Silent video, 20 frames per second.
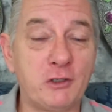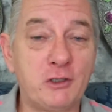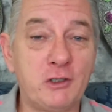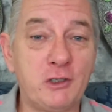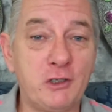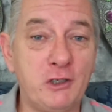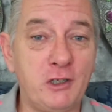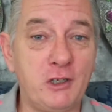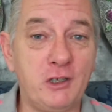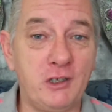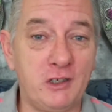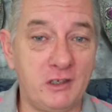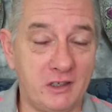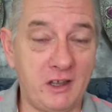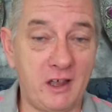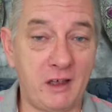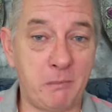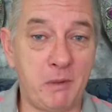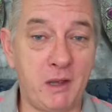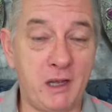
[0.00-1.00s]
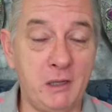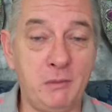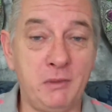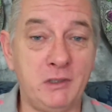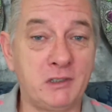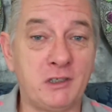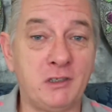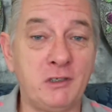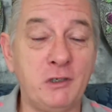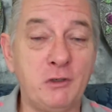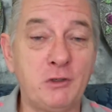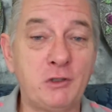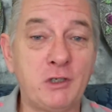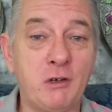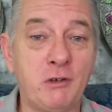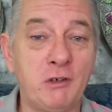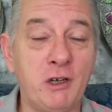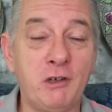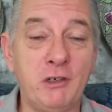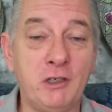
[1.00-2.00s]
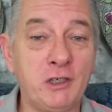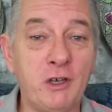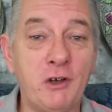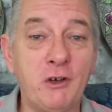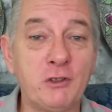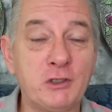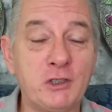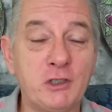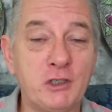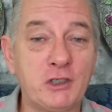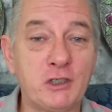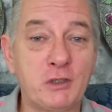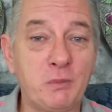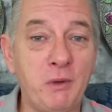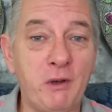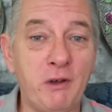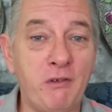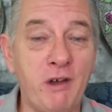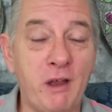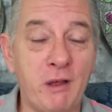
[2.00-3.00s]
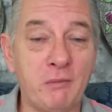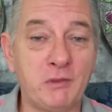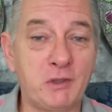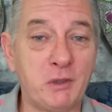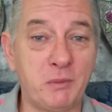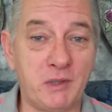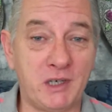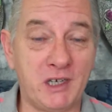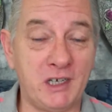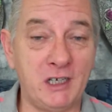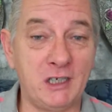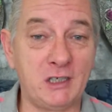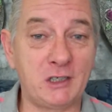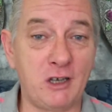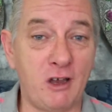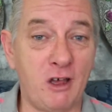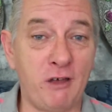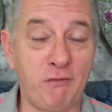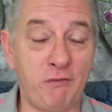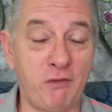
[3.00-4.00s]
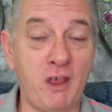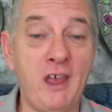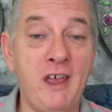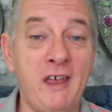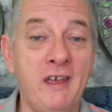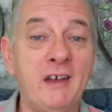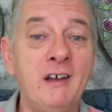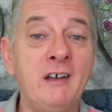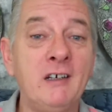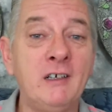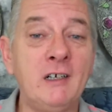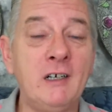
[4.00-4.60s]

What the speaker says: to that baby's a new soul and only gone to the spirit realm to begin its life there,